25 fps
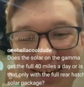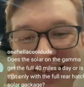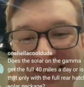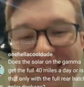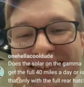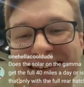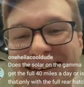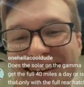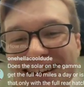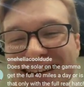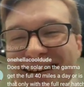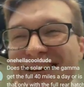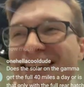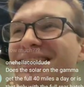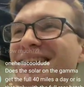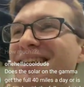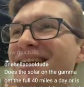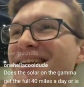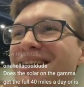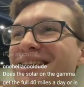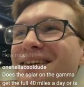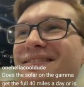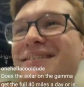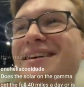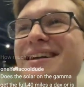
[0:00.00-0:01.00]
show
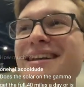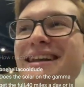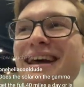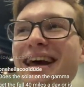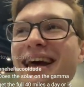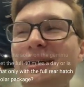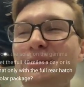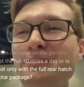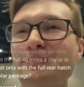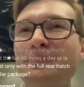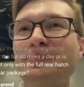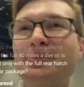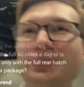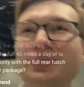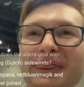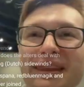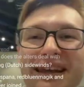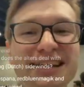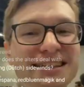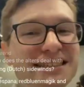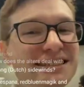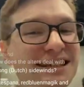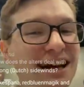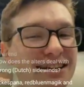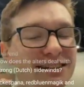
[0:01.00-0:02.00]
rename.
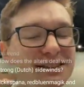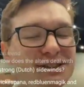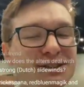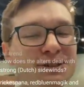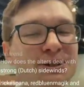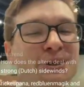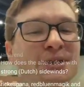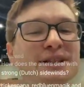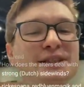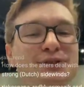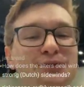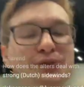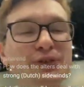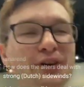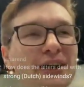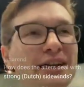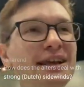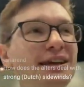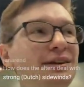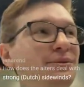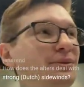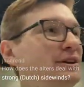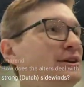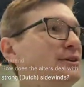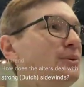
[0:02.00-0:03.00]
It's kind of true. It's
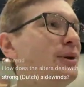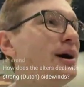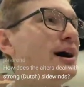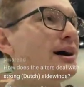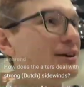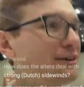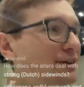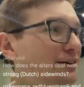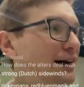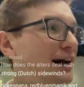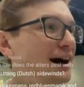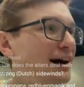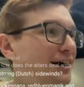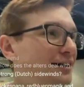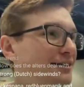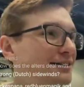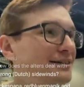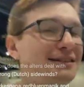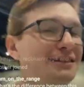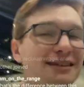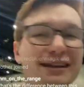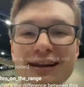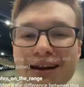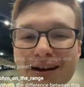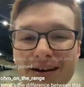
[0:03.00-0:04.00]
funny when you walk
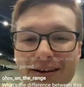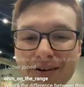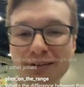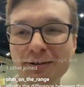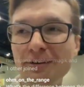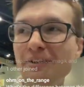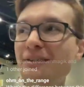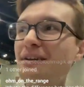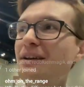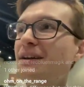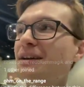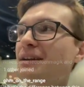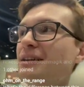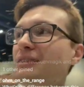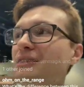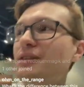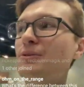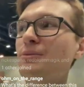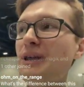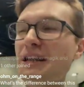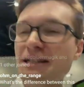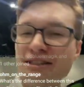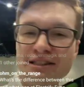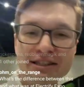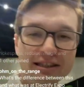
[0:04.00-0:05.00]
around, you know,
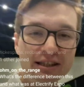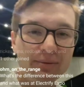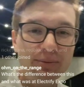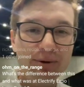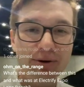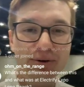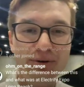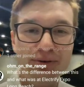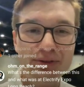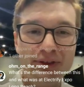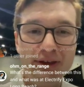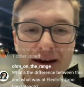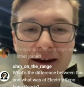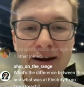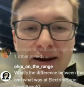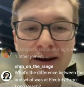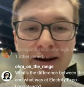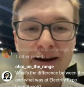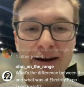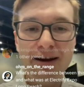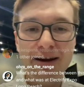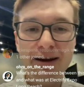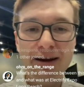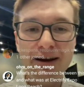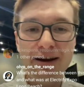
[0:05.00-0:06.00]
the rest of the booth
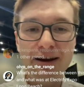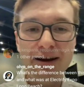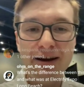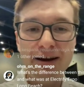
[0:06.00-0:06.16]
here.